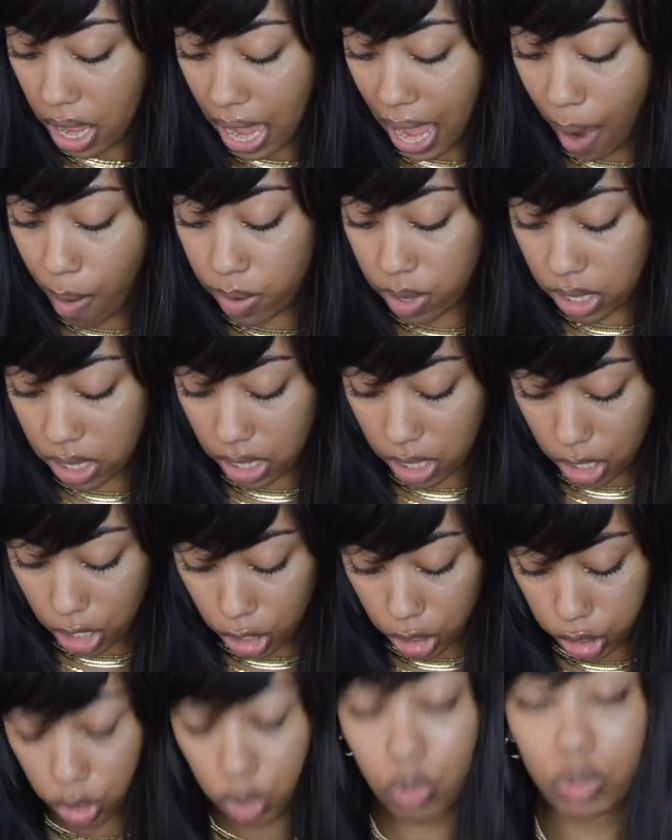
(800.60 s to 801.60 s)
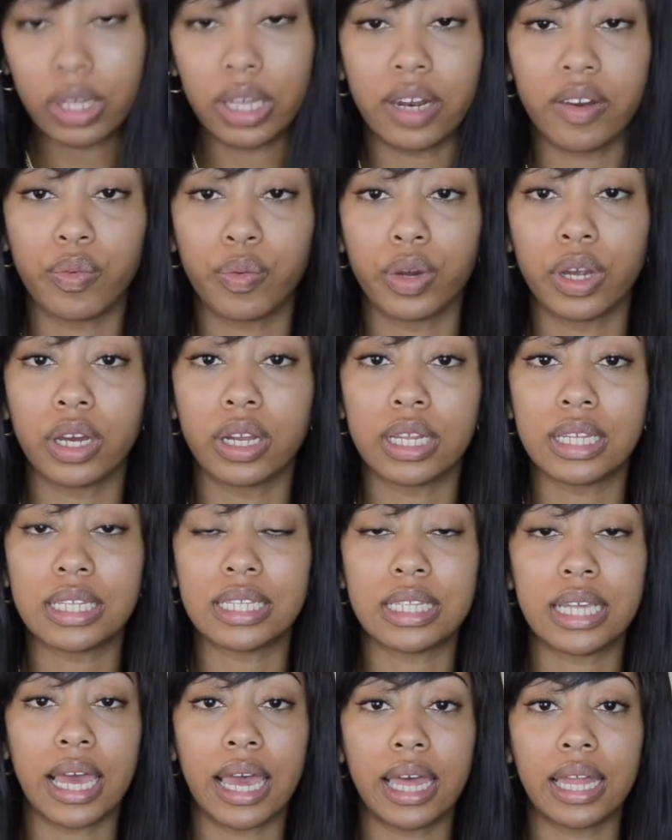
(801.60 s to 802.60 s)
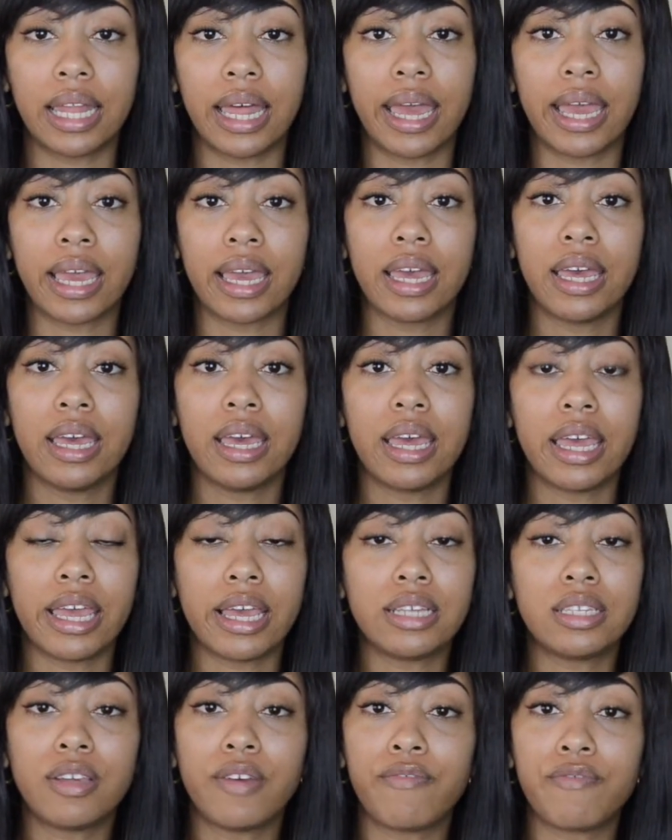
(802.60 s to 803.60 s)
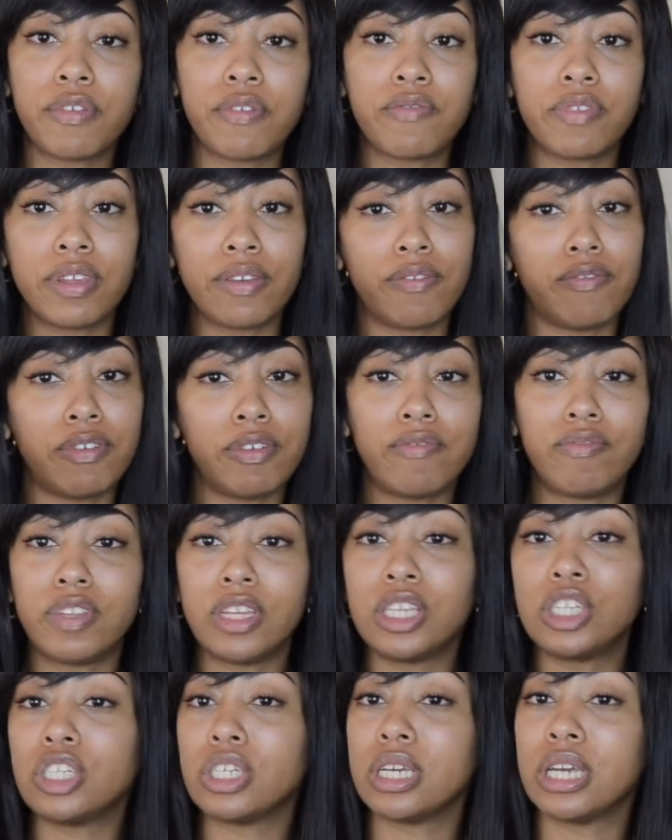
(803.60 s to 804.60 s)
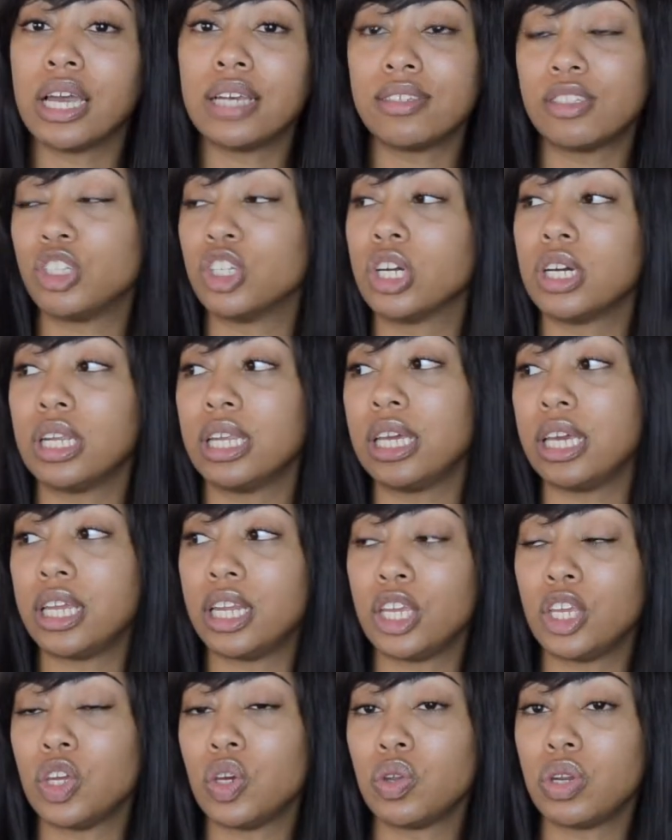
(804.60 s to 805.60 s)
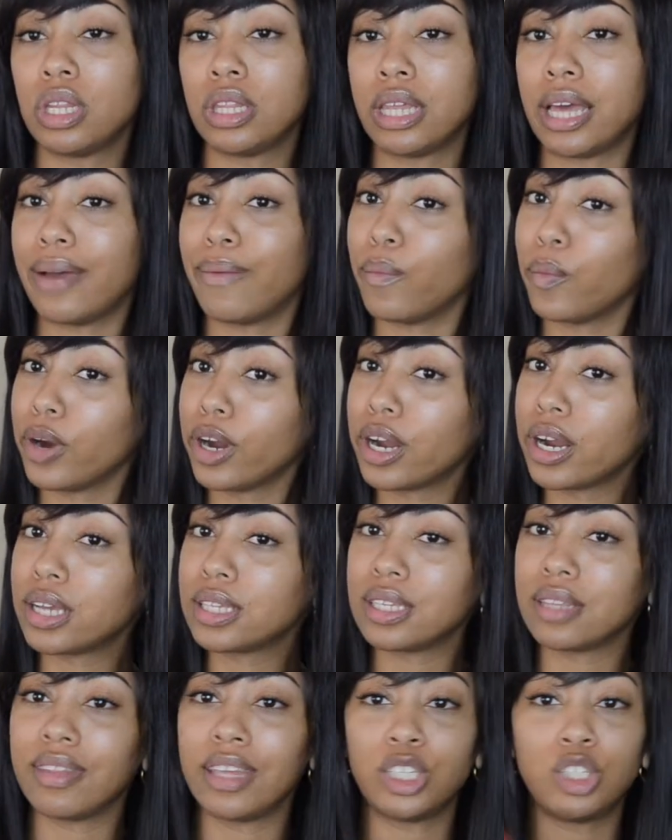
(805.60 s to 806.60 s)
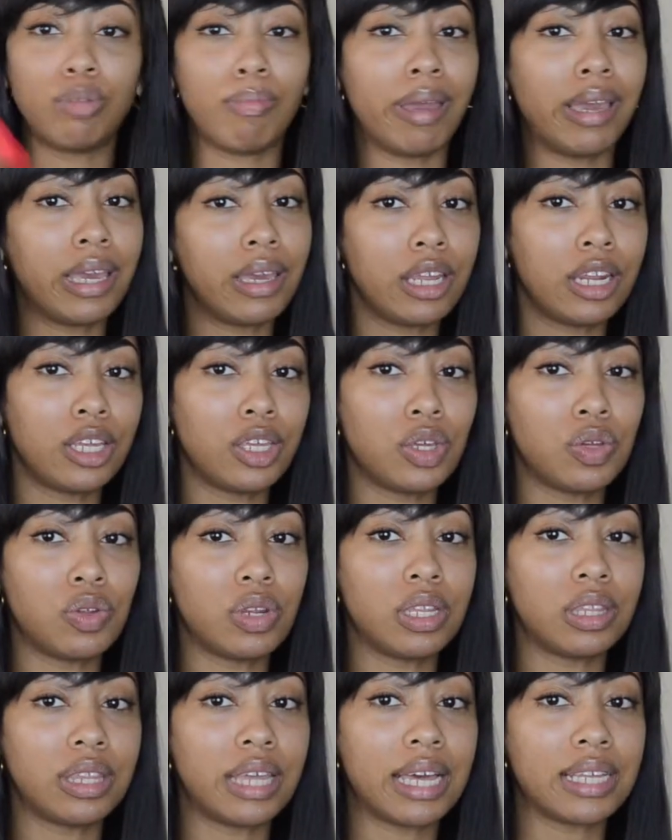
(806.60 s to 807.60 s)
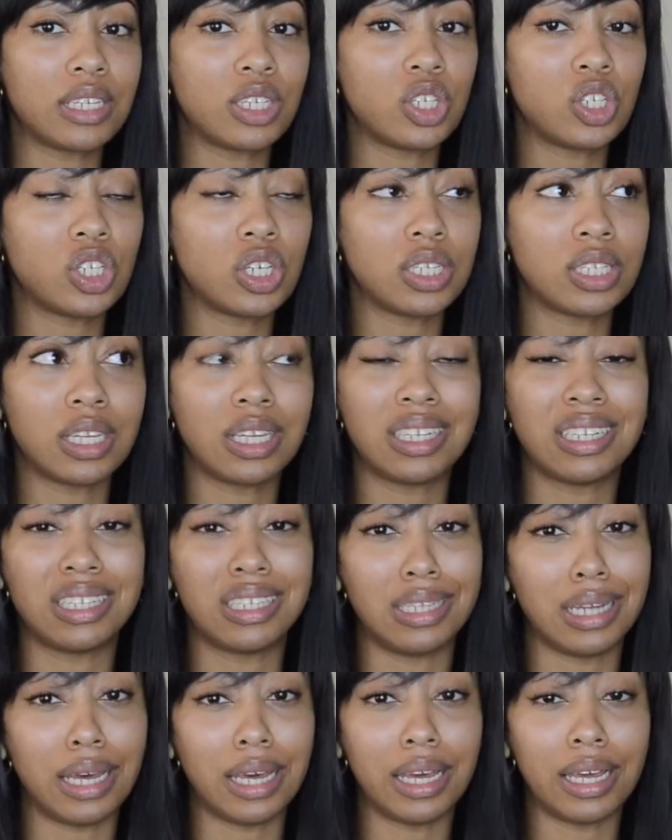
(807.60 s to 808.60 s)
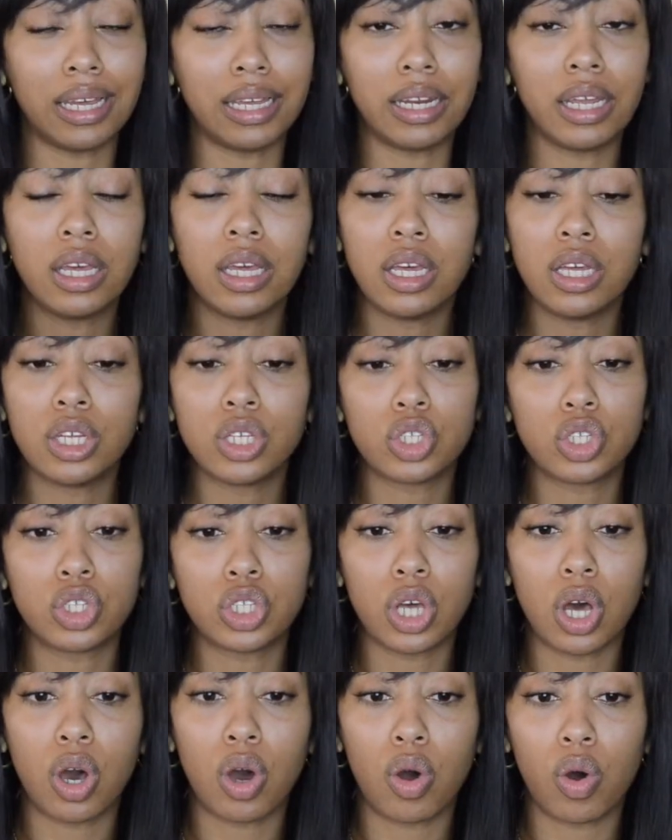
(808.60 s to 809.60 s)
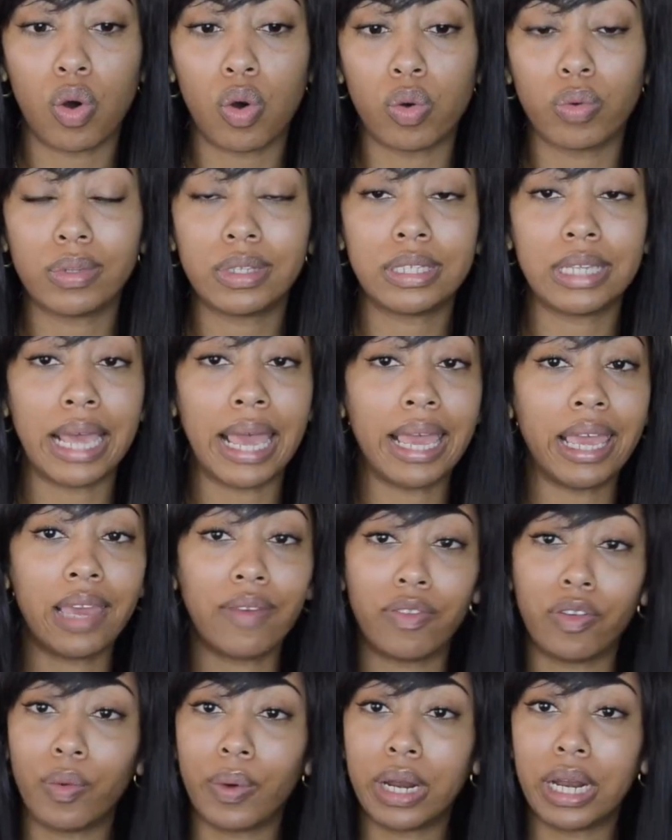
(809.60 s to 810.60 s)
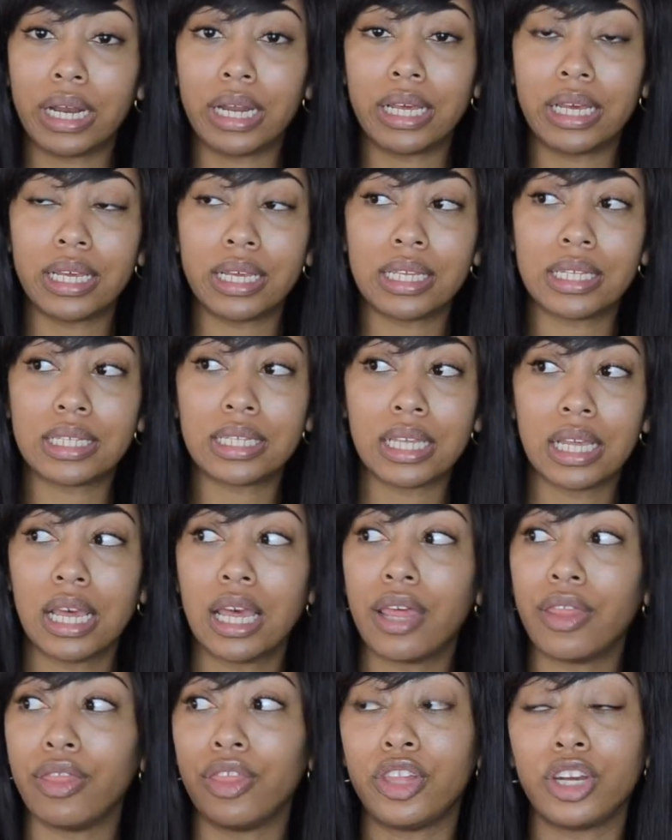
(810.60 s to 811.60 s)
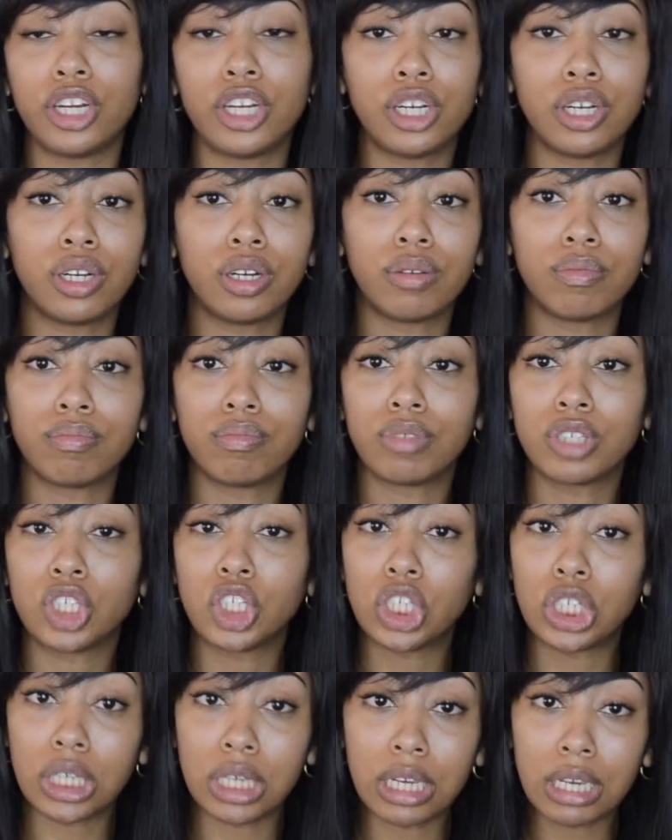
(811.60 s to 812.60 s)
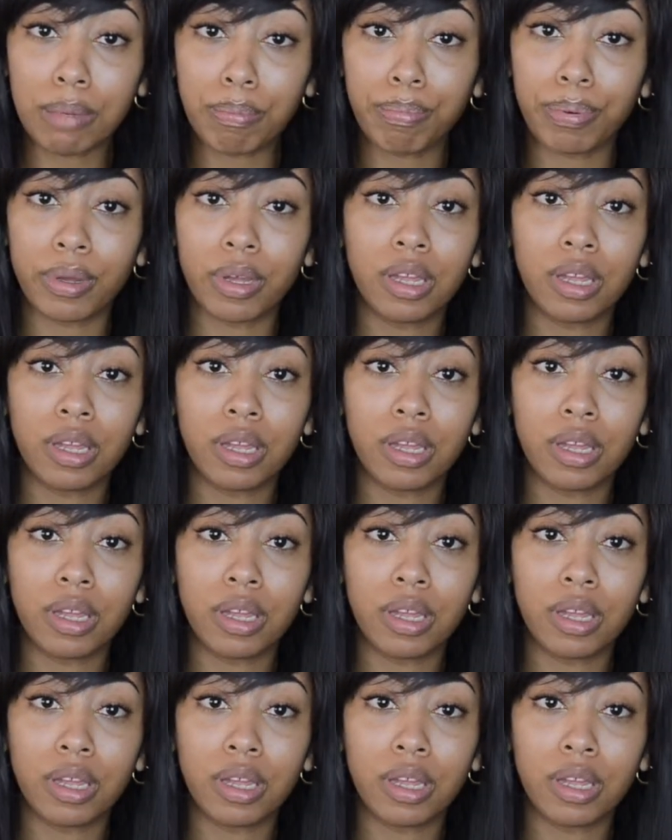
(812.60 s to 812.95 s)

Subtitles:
I would conclude that if we're going to say like it's a 50-50 chance that you're going to get a unit that works and that you may get a unit that's just a dud. So take it for what it is. They're cheap,